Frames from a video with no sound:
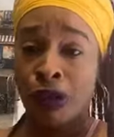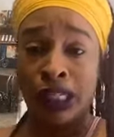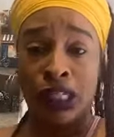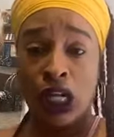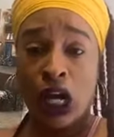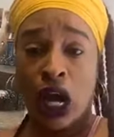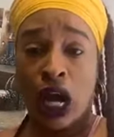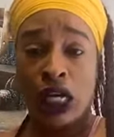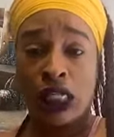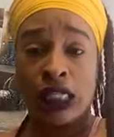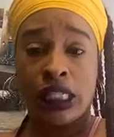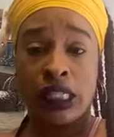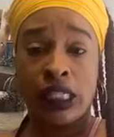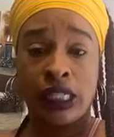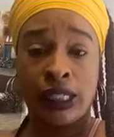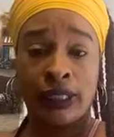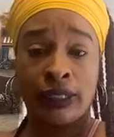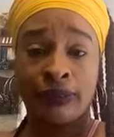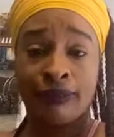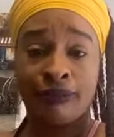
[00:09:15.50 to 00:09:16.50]
Retard.
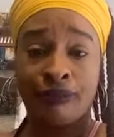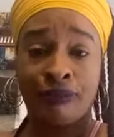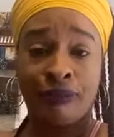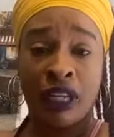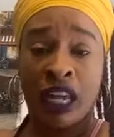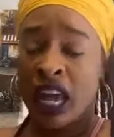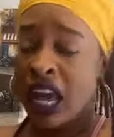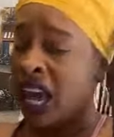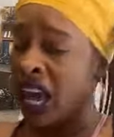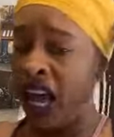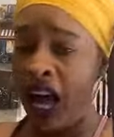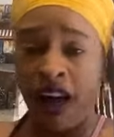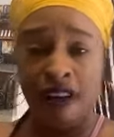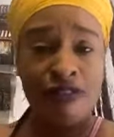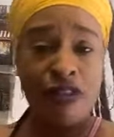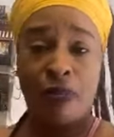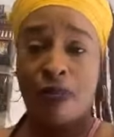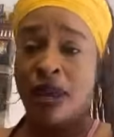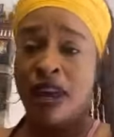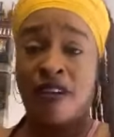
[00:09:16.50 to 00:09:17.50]
He
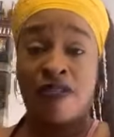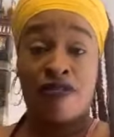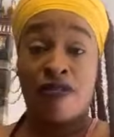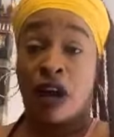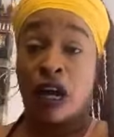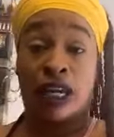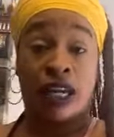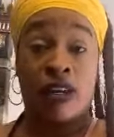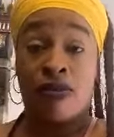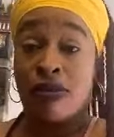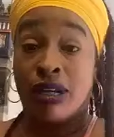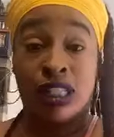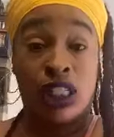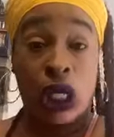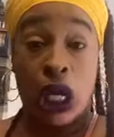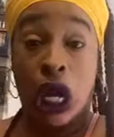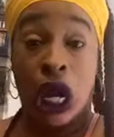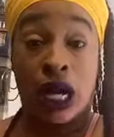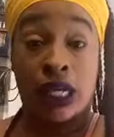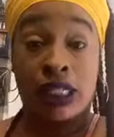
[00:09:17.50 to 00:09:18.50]
have to be a fucking
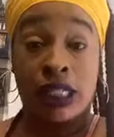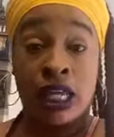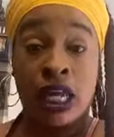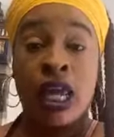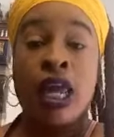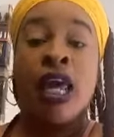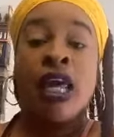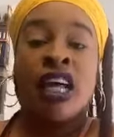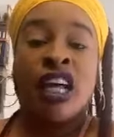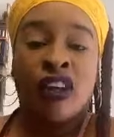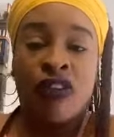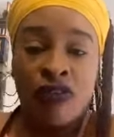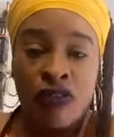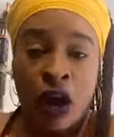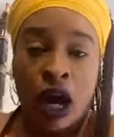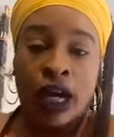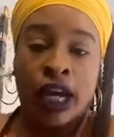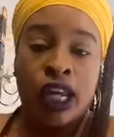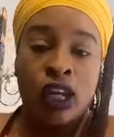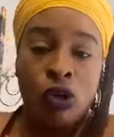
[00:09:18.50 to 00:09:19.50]
retort. Because
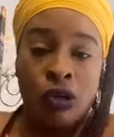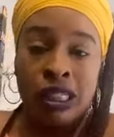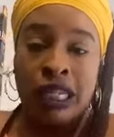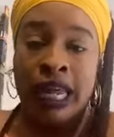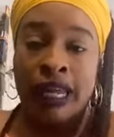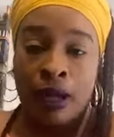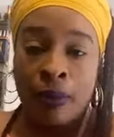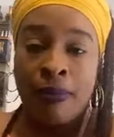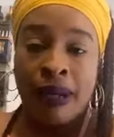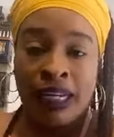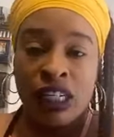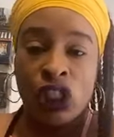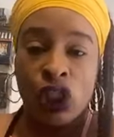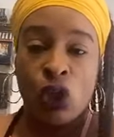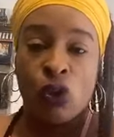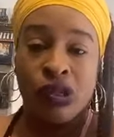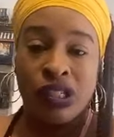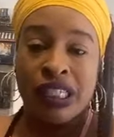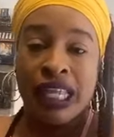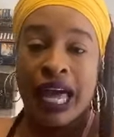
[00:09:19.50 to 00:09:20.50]
fucking you is like committing
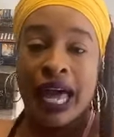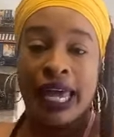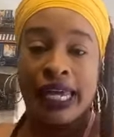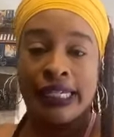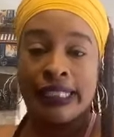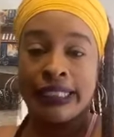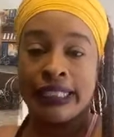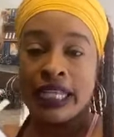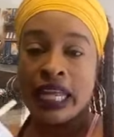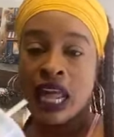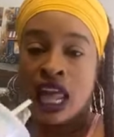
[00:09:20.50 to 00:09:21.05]
suicide.